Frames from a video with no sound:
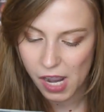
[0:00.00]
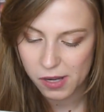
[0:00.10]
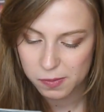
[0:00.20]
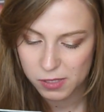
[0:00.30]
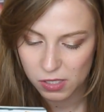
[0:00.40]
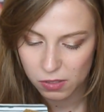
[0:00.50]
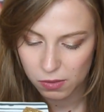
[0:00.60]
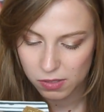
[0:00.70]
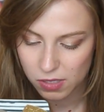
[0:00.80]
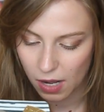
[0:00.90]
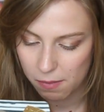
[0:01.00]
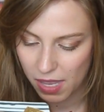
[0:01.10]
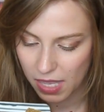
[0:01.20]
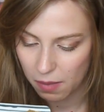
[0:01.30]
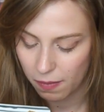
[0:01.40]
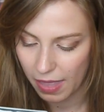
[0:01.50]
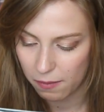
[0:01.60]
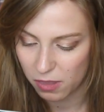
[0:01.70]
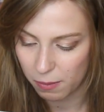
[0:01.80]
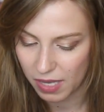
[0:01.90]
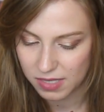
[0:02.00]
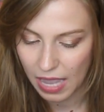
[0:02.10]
I hope to start making Plan With Me's.